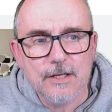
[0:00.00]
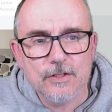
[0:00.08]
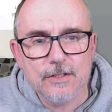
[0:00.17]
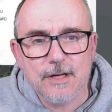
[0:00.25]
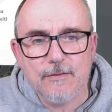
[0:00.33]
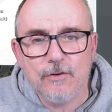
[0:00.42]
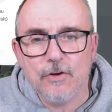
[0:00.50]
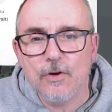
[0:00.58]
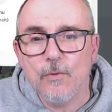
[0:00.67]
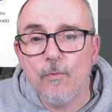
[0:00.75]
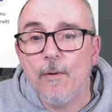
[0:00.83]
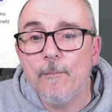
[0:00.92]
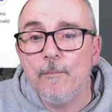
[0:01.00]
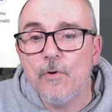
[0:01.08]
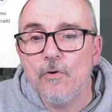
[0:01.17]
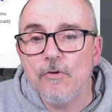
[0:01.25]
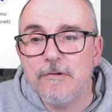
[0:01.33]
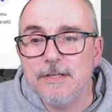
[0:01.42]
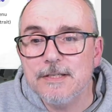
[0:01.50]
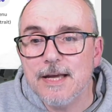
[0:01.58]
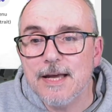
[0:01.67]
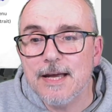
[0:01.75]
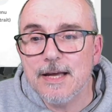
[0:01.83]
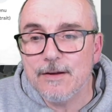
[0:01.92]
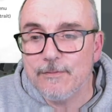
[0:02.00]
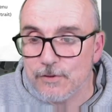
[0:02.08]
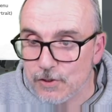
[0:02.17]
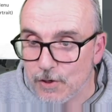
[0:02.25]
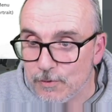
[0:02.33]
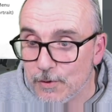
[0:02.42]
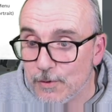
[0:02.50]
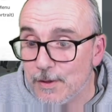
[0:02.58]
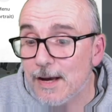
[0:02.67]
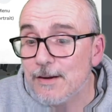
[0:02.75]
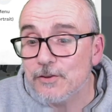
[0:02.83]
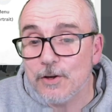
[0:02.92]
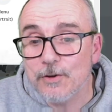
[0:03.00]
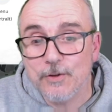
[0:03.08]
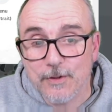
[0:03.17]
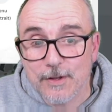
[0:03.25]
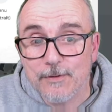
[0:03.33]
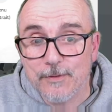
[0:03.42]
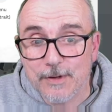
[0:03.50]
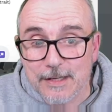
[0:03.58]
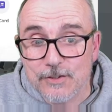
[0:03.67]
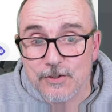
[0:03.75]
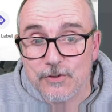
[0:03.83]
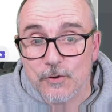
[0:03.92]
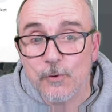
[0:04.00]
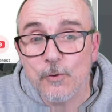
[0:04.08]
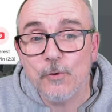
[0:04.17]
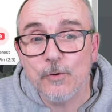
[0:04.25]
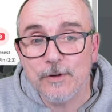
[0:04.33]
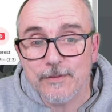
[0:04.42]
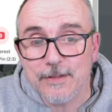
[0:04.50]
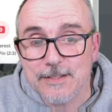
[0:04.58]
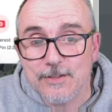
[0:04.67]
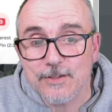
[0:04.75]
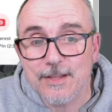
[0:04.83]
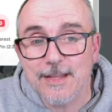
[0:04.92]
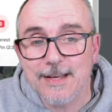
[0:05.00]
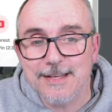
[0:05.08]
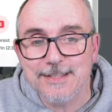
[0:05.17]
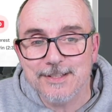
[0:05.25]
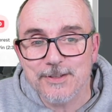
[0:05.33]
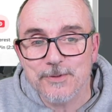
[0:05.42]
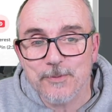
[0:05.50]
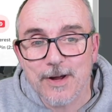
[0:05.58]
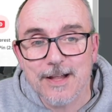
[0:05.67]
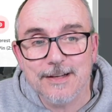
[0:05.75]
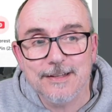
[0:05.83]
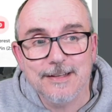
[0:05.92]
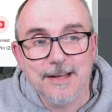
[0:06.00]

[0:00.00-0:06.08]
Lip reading: Let's have a look at what more is there. I've shown you that it does all of these other things as well.